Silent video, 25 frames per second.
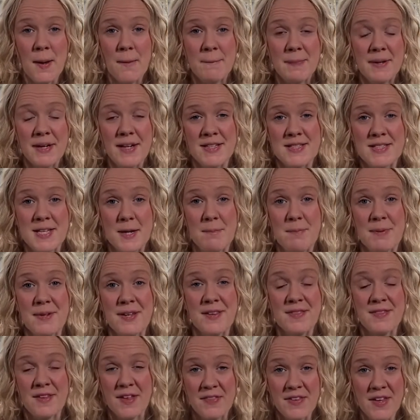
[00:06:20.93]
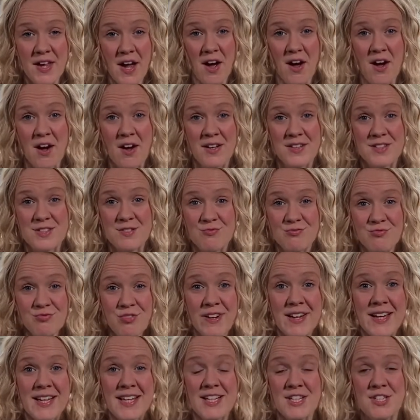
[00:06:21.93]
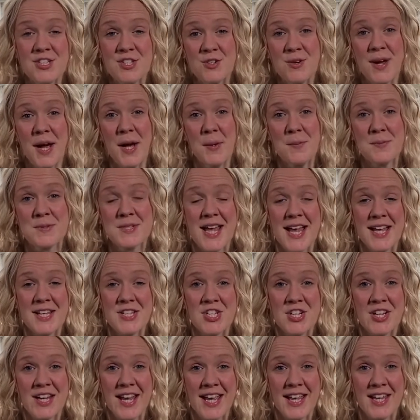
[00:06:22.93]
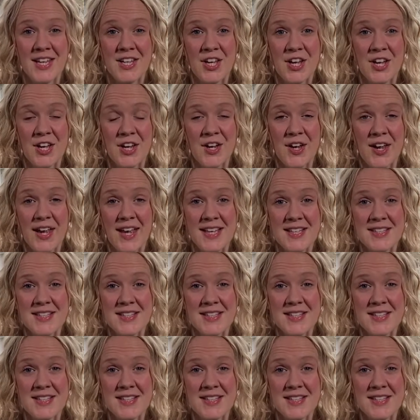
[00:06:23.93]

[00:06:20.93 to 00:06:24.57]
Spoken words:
because I believe that the arts really do help to educate you.